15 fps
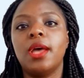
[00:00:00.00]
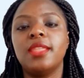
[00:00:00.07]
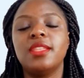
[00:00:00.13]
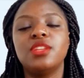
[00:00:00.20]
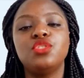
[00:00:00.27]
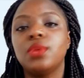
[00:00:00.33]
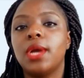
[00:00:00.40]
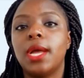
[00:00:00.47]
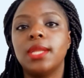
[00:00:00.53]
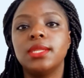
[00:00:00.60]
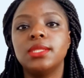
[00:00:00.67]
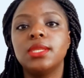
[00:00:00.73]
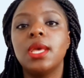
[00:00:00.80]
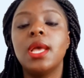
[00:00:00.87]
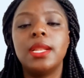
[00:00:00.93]
that you
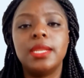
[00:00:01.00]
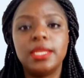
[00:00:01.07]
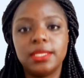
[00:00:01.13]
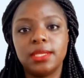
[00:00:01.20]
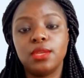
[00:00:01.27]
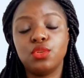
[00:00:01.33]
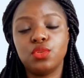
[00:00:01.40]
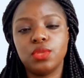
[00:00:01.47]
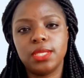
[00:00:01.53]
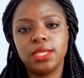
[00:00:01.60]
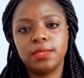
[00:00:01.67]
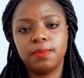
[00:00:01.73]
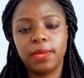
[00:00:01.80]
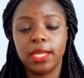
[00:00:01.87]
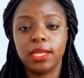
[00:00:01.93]
can't listen to
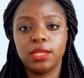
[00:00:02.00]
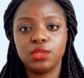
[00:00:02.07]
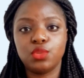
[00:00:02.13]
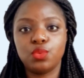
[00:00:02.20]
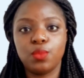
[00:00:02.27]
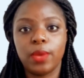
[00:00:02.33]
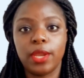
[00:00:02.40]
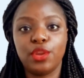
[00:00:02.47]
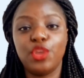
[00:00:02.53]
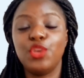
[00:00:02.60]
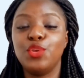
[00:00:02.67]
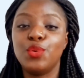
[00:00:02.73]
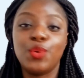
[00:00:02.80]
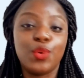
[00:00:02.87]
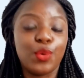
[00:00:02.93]
this playlist when
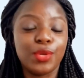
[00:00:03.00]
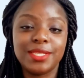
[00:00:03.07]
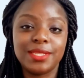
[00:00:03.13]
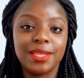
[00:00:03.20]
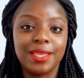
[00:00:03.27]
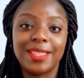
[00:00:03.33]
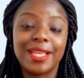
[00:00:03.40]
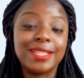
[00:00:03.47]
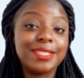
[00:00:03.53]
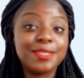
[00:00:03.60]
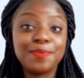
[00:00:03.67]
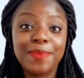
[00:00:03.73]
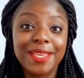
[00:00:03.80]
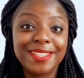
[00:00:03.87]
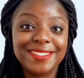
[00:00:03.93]
you're not in that
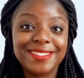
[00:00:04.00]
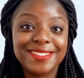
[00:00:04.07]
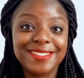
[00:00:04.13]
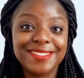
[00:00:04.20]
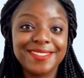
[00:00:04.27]
space.